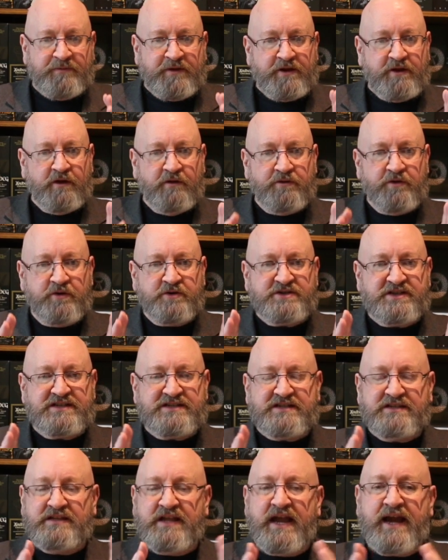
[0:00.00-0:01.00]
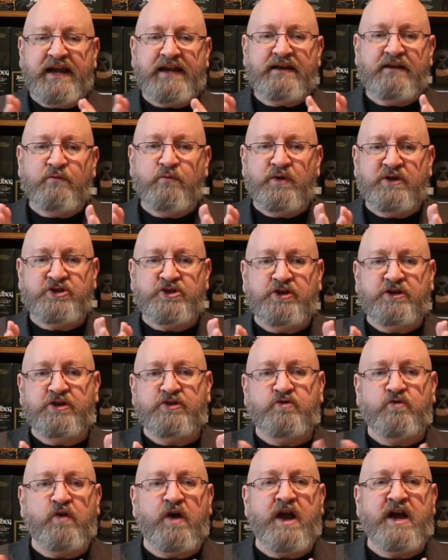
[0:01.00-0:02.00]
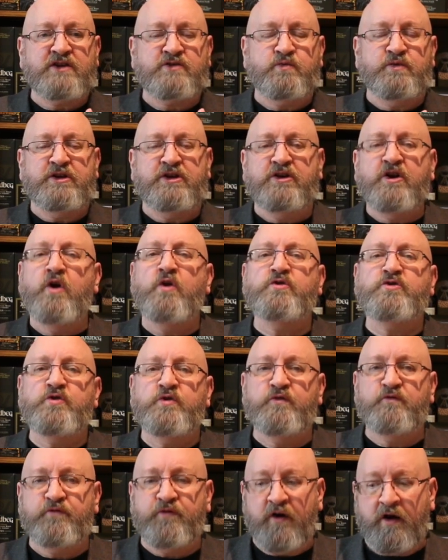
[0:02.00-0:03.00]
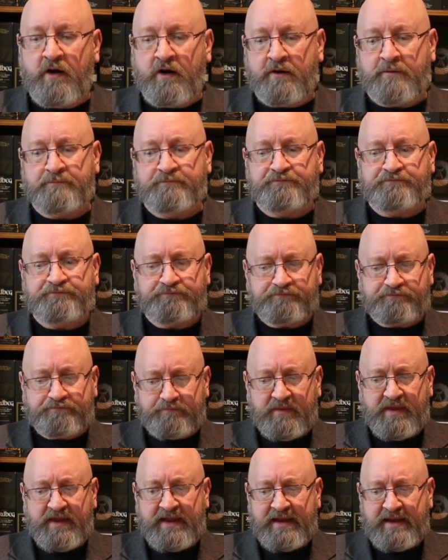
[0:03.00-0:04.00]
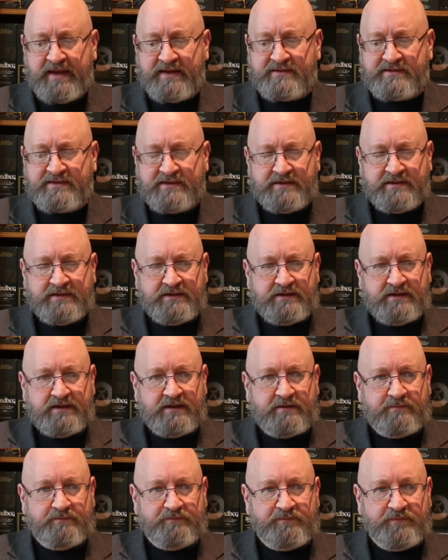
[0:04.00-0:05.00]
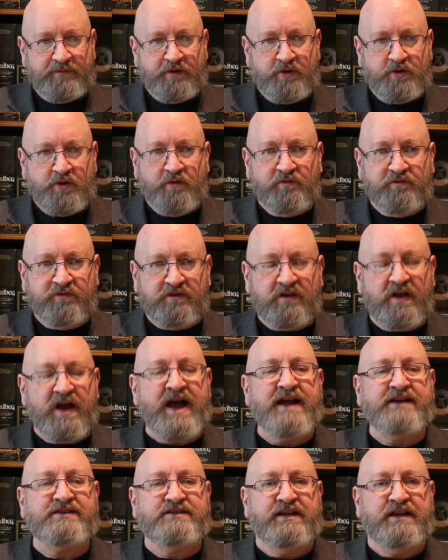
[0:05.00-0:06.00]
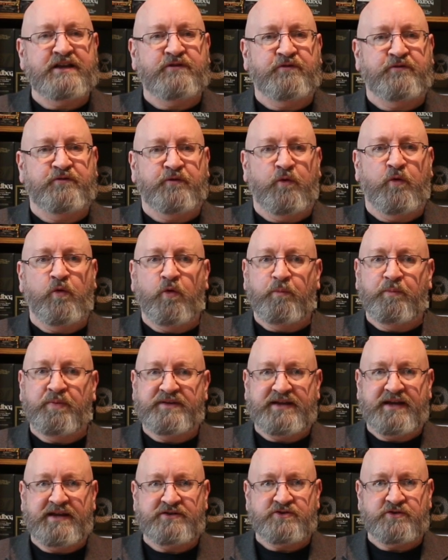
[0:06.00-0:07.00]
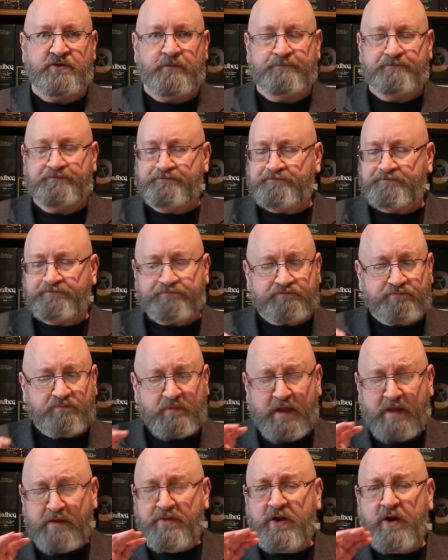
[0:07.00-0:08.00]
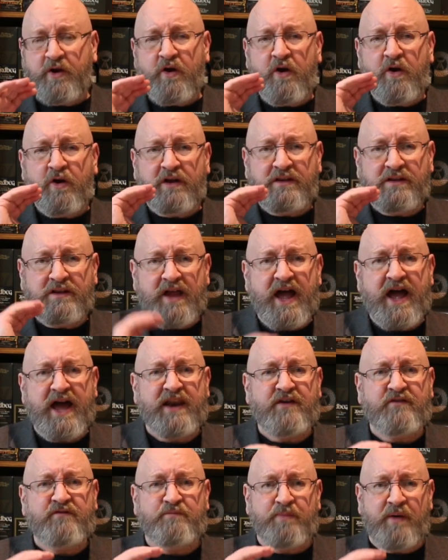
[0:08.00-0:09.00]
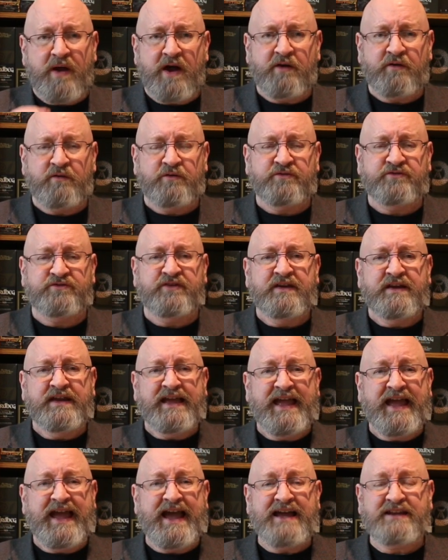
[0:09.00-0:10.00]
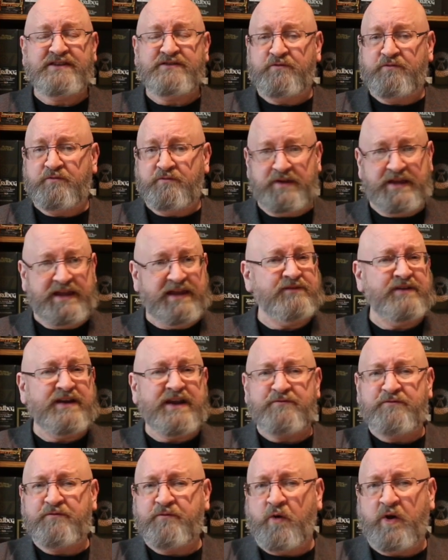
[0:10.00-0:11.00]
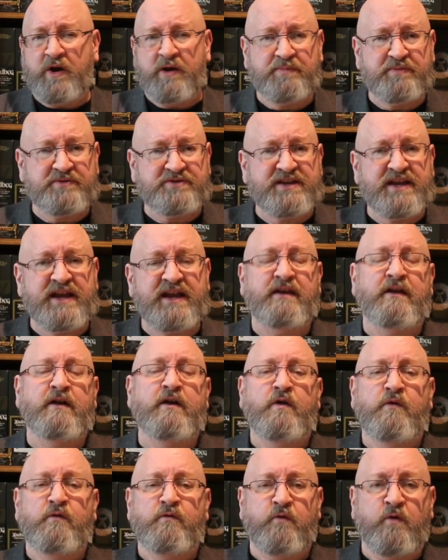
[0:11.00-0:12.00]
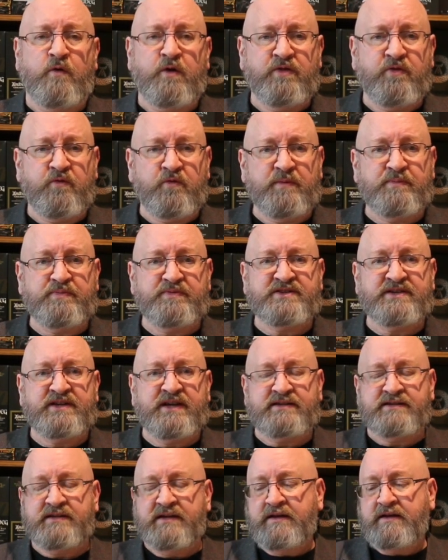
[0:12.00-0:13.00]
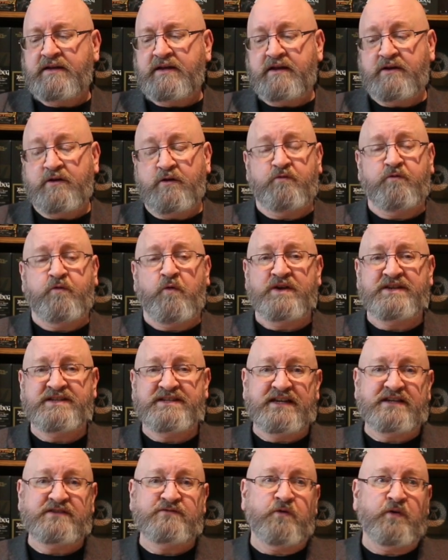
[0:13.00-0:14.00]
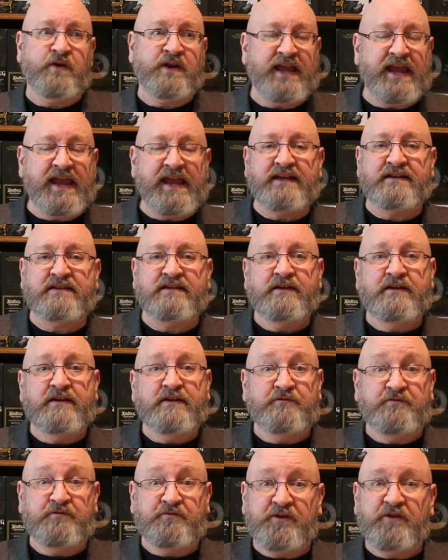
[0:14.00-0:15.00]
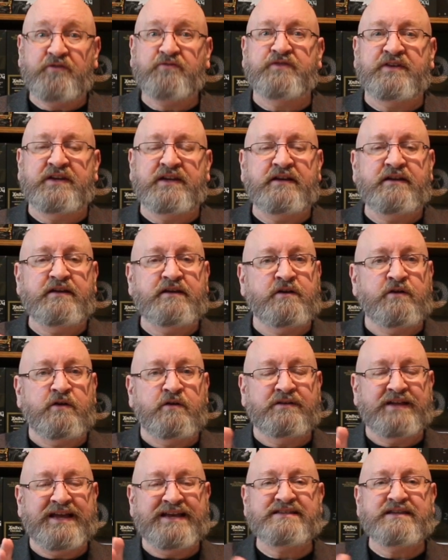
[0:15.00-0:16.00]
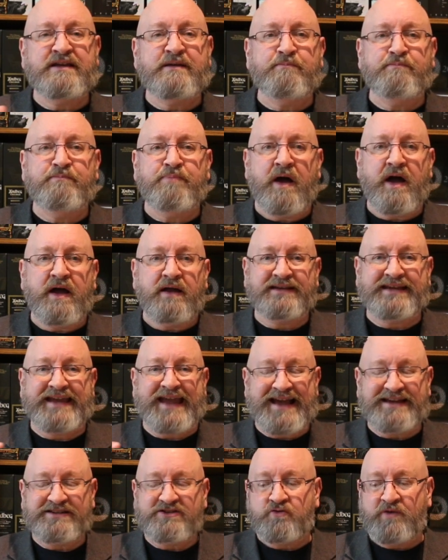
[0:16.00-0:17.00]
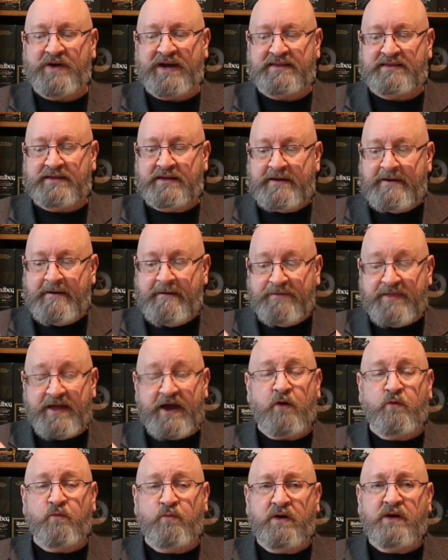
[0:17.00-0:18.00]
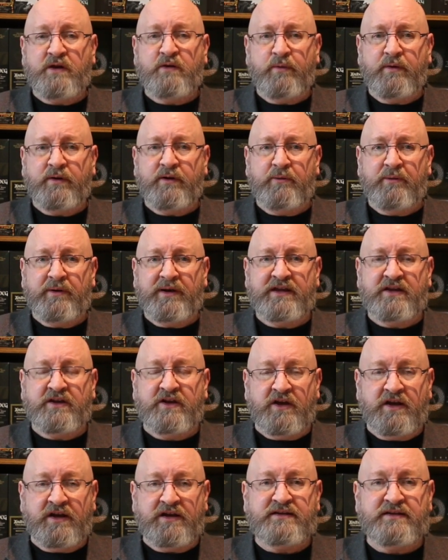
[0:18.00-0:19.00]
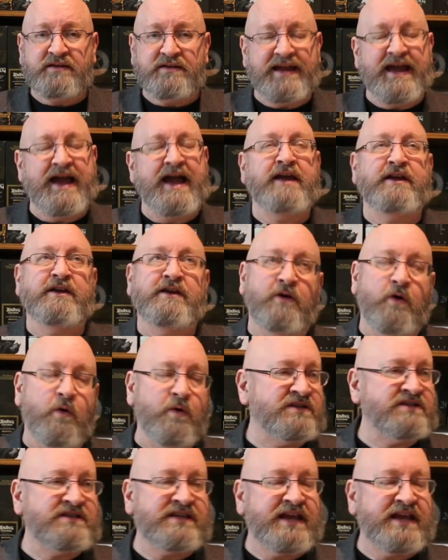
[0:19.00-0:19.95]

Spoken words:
you know, there's this line in which you could cross where you go too far and you've lost its full potential. There are a lot of bottles at, even at 40%, 43%, you know, 46, 48, 50, you know, less than cask strength, that are really, really, really good. Yeah, you could always